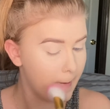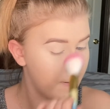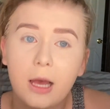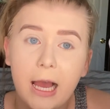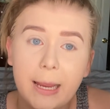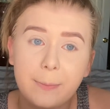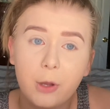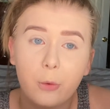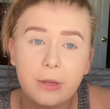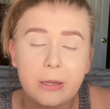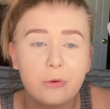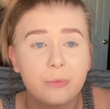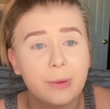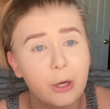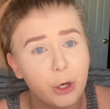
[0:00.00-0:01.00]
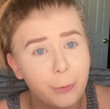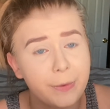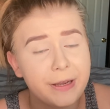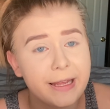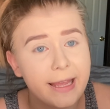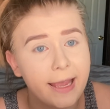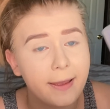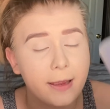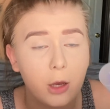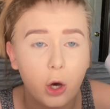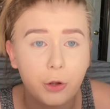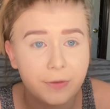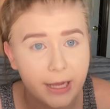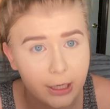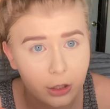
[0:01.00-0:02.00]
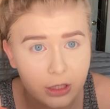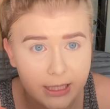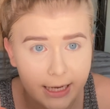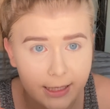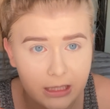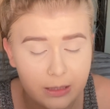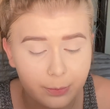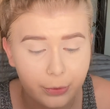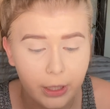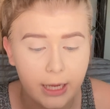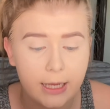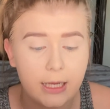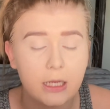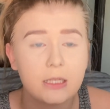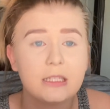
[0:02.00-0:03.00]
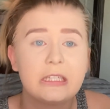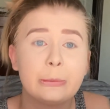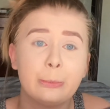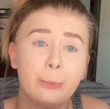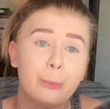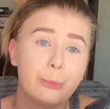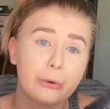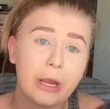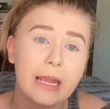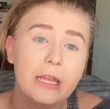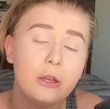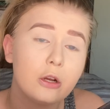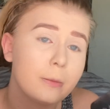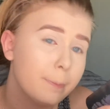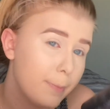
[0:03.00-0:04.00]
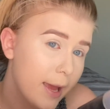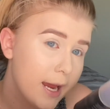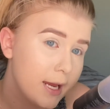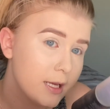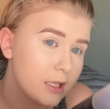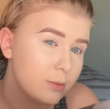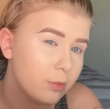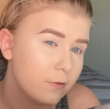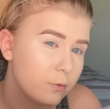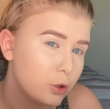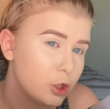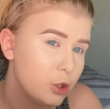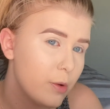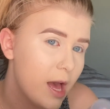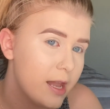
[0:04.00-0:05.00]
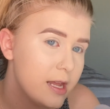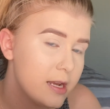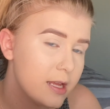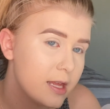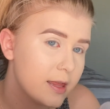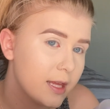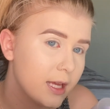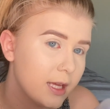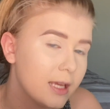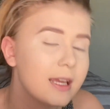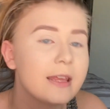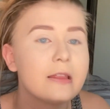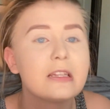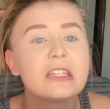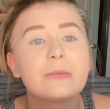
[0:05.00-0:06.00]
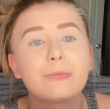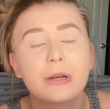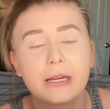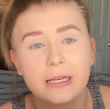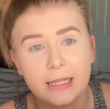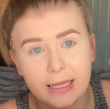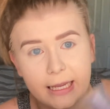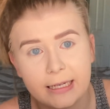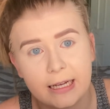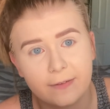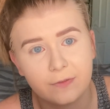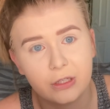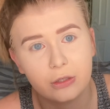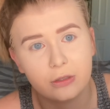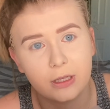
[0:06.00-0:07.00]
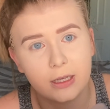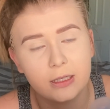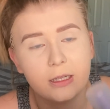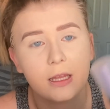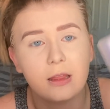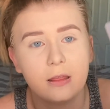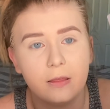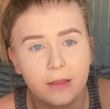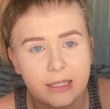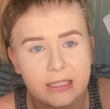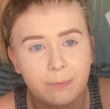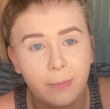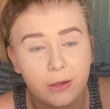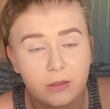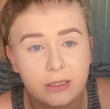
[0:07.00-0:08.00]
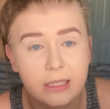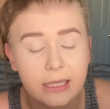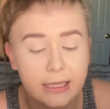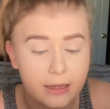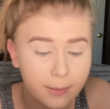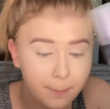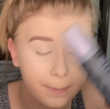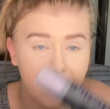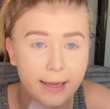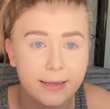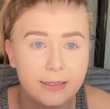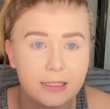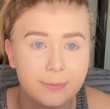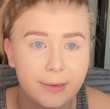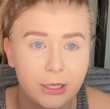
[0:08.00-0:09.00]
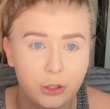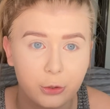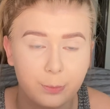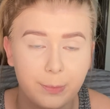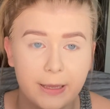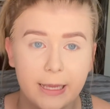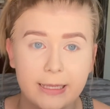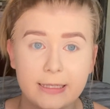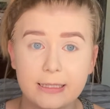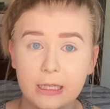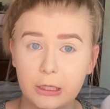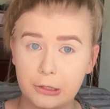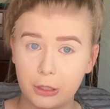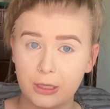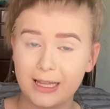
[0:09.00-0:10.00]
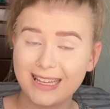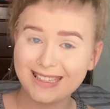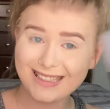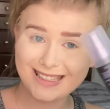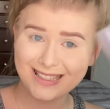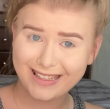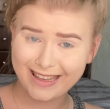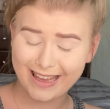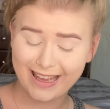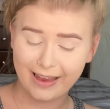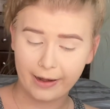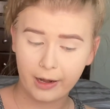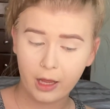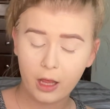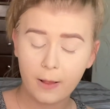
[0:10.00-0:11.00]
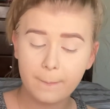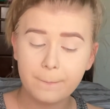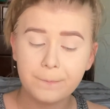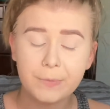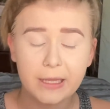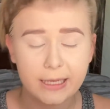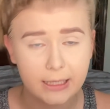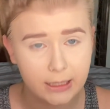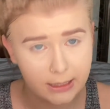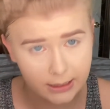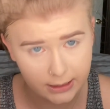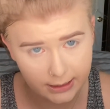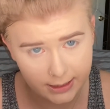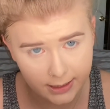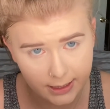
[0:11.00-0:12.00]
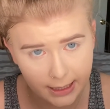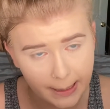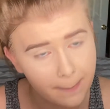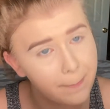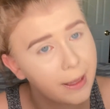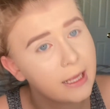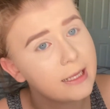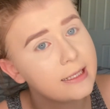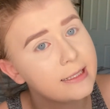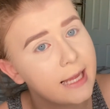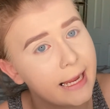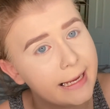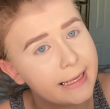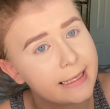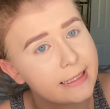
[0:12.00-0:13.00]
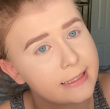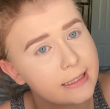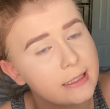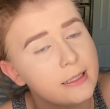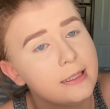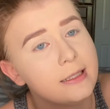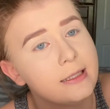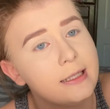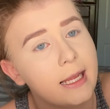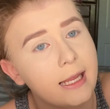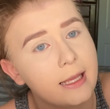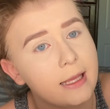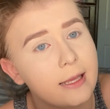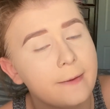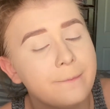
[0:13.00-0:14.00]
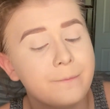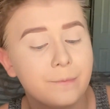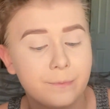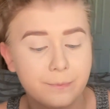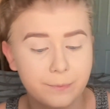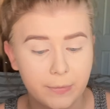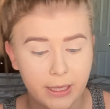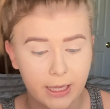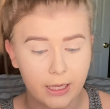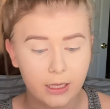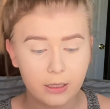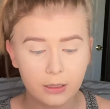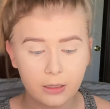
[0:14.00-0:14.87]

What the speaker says: I'm going in with my Urban Decay All-Nighter Setting Spray. Spray your base before you add anything and then spray it again after you're done. This melts in the base, makes your base look like skin. Tip, take it, sis, take it, okay?